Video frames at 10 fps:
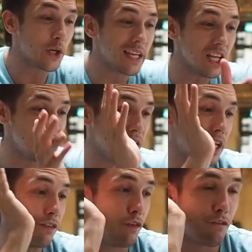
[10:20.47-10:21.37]
You can actually
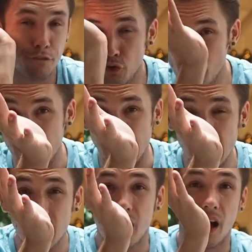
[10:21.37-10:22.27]
get it for free
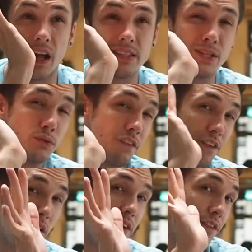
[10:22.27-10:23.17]
until the
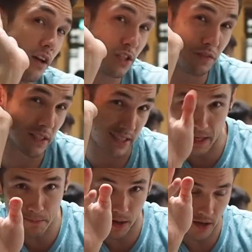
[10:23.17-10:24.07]
thirty-first of
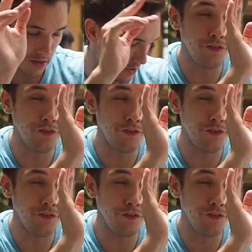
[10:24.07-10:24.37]
December.